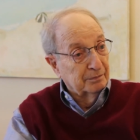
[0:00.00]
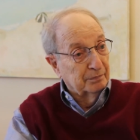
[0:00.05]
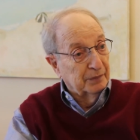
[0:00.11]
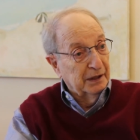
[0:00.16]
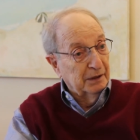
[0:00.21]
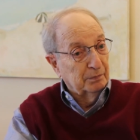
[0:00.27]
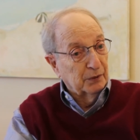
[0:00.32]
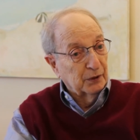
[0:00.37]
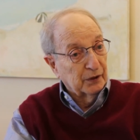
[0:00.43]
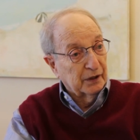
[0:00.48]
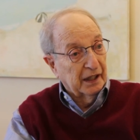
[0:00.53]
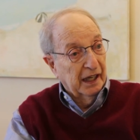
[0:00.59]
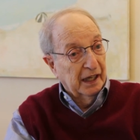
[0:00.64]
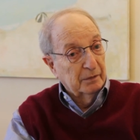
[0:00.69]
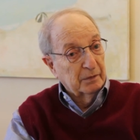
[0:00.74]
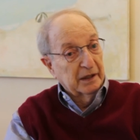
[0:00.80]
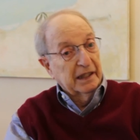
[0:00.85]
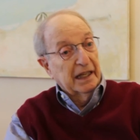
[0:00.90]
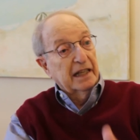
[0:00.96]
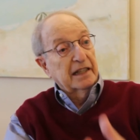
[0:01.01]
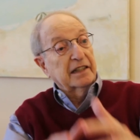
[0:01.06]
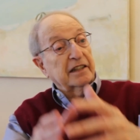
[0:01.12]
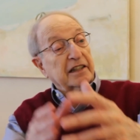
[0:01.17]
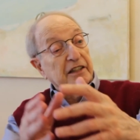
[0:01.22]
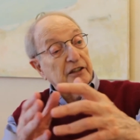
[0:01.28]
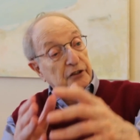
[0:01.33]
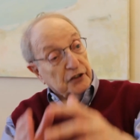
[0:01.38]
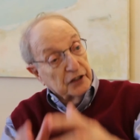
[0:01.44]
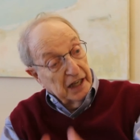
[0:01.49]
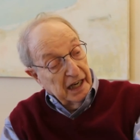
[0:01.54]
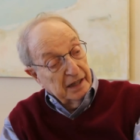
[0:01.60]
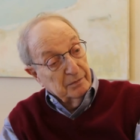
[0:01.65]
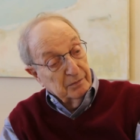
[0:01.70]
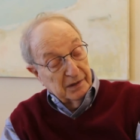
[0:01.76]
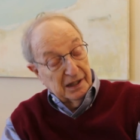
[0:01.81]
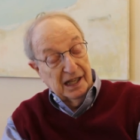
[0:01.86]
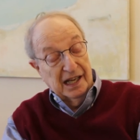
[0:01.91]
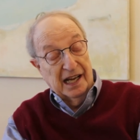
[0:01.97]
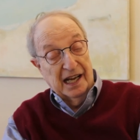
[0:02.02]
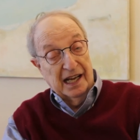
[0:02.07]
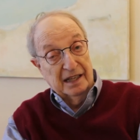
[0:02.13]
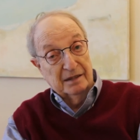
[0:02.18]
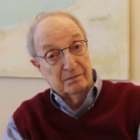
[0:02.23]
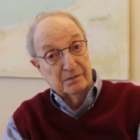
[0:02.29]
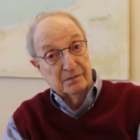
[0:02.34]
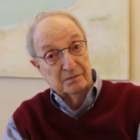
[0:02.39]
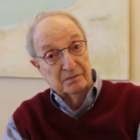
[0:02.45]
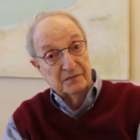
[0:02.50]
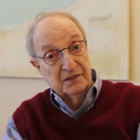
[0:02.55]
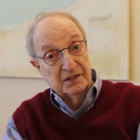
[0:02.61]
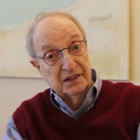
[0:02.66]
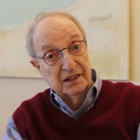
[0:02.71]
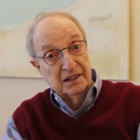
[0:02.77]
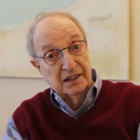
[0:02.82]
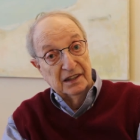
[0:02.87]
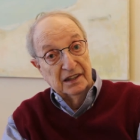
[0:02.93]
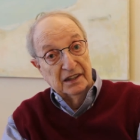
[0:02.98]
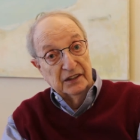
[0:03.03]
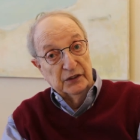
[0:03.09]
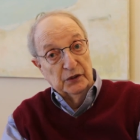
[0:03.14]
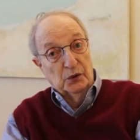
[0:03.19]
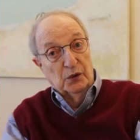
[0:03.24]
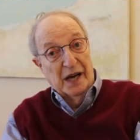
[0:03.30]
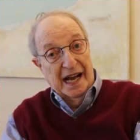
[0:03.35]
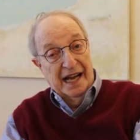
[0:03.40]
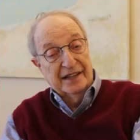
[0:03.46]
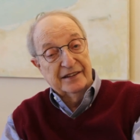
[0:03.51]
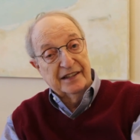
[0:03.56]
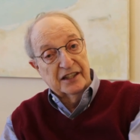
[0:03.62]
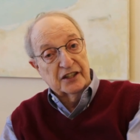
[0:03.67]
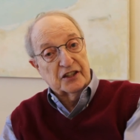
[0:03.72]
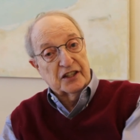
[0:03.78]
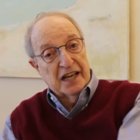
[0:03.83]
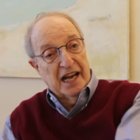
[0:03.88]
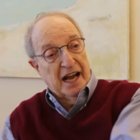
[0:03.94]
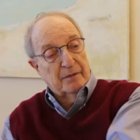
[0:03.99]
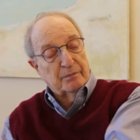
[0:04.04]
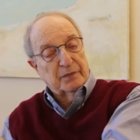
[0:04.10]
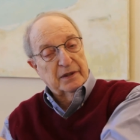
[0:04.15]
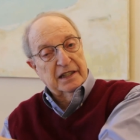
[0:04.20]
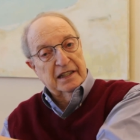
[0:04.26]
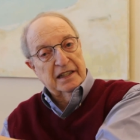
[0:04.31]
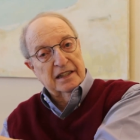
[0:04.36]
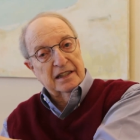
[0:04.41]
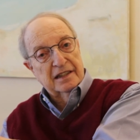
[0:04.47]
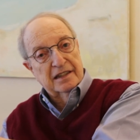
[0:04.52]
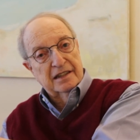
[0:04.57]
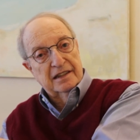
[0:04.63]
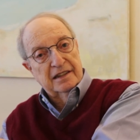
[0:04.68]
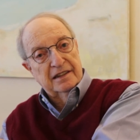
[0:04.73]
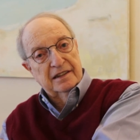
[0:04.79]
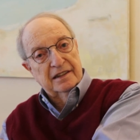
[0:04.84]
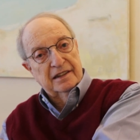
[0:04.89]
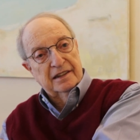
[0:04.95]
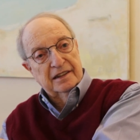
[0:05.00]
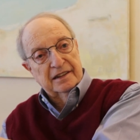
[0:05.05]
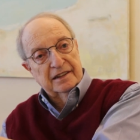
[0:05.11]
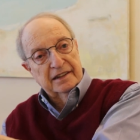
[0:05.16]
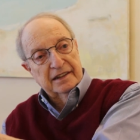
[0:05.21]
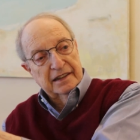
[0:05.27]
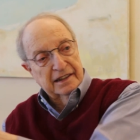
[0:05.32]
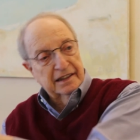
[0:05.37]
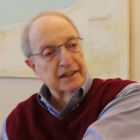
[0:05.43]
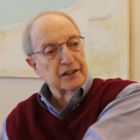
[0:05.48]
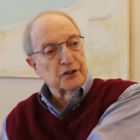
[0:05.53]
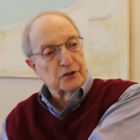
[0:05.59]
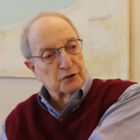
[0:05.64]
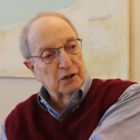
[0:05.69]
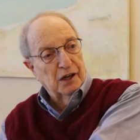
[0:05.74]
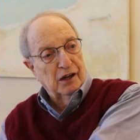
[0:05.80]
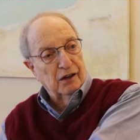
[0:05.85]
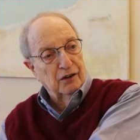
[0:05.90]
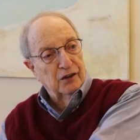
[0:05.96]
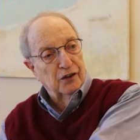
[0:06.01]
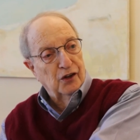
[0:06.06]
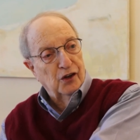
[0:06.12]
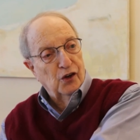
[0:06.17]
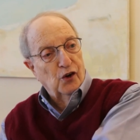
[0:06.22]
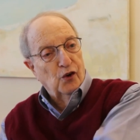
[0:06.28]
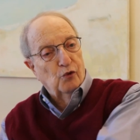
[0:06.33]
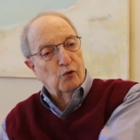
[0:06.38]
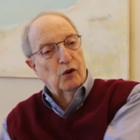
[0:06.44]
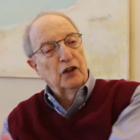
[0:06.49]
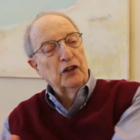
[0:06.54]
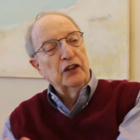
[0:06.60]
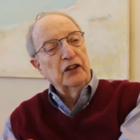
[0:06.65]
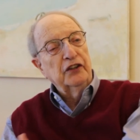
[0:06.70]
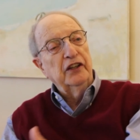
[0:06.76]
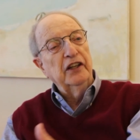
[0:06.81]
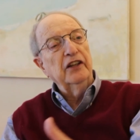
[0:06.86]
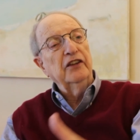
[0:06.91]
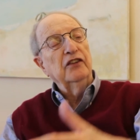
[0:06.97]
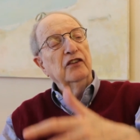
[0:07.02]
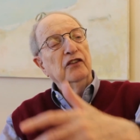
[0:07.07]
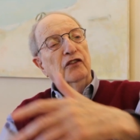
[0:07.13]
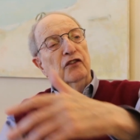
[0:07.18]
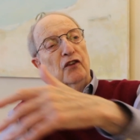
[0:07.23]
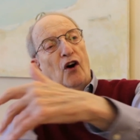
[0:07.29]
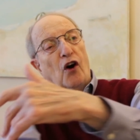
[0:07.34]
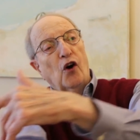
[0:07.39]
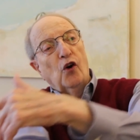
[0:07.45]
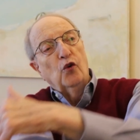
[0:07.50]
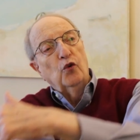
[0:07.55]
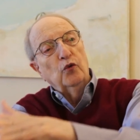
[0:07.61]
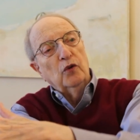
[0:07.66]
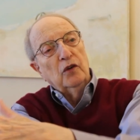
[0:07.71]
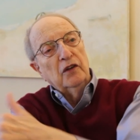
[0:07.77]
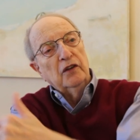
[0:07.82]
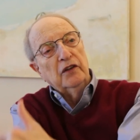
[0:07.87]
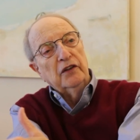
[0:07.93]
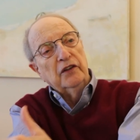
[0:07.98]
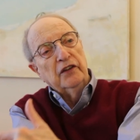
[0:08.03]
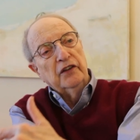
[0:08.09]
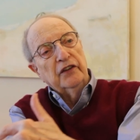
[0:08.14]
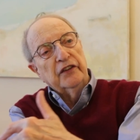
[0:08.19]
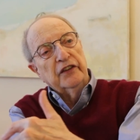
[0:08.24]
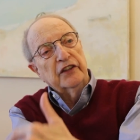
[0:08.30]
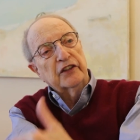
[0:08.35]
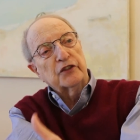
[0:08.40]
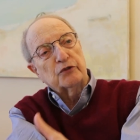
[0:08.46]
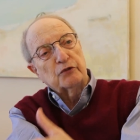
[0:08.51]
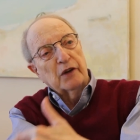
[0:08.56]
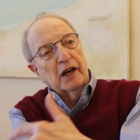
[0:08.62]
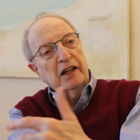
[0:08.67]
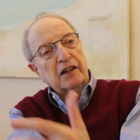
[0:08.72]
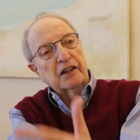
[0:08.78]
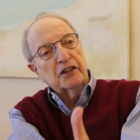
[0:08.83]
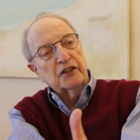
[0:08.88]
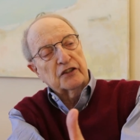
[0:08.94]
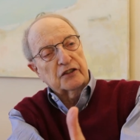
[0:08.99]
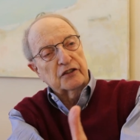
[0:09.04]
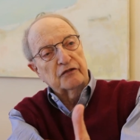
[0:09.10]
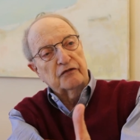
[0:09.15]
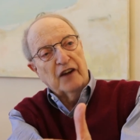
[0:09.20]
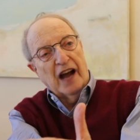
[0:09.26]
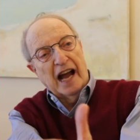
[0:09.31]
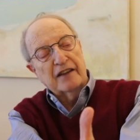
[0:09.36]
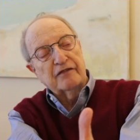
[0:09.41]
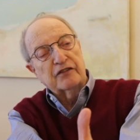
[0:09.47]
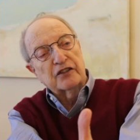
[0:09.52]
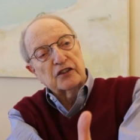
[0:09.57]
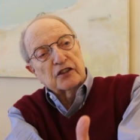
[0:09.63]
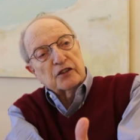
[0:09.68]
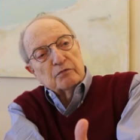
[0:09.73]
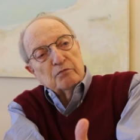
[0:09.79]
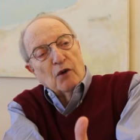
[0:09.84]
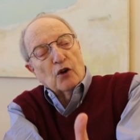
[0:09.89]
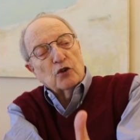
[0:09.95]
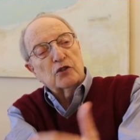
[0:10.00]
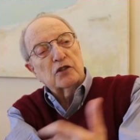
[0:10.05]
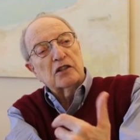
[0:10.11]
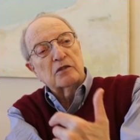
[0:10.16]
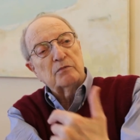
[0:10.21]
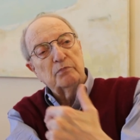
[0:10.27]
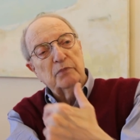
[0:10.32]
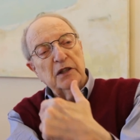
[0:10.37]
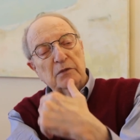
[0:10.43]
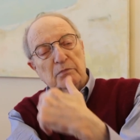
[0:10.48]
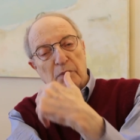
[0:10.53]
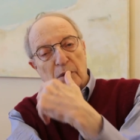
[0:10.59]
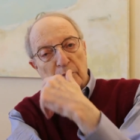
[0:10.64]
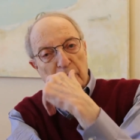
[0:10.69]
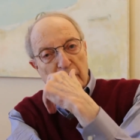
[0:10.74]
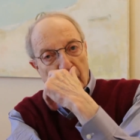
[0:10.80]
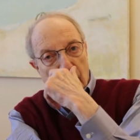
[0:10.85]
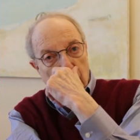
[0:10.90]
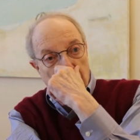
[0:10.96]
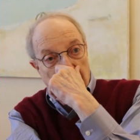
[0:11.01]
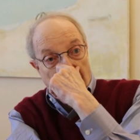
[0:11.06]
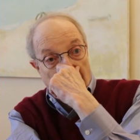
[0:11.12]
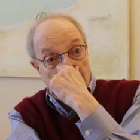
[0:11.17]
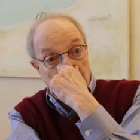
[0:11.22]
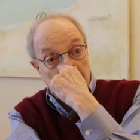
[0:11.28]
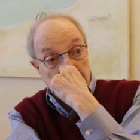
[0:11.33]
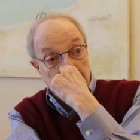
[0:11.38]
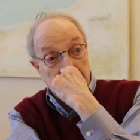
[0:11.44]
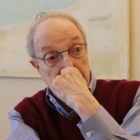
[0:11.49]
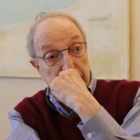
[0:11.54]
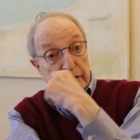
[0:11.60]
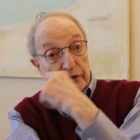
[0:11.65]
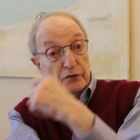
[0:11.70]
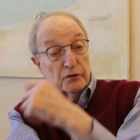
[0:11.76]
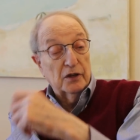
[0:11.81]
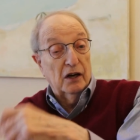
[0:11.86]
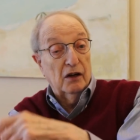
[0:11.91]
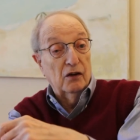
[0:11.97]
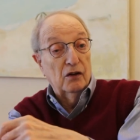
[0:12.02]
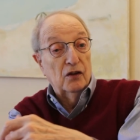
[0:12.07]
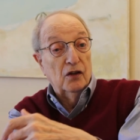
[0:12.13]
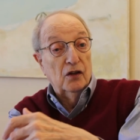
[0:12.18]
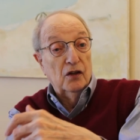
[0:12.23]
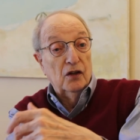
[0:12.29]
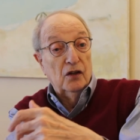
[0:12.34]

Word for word: people came. And then at the same time, you had this happening in Israel. Well, you didn't know the Israeli survivors. Most of the people met when I was in Israel